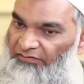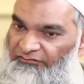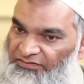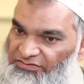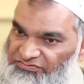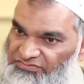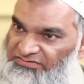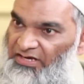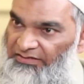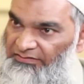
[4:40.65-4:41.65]
every
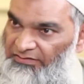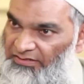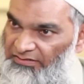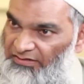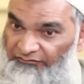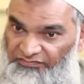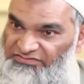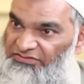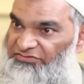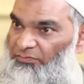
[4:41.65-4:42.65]
society and in every
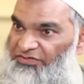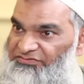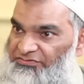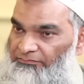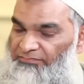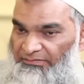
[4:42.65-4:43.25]
situation,